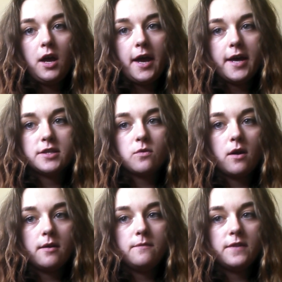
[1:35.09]
as
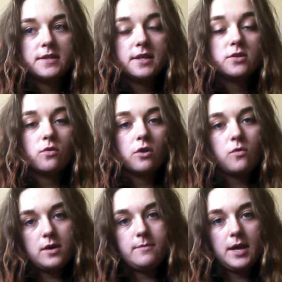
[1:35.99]
quantum physics or
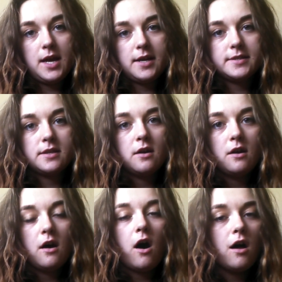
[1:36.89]
quantum mechanics.
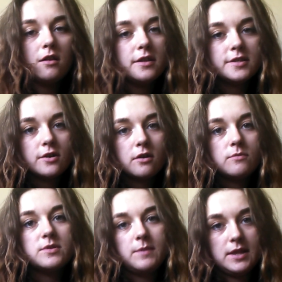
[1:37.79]
All of these
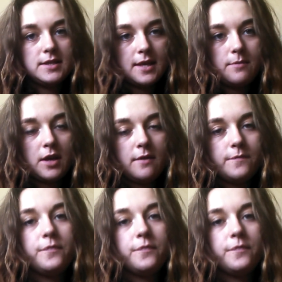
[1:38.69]
terms mean the same thing.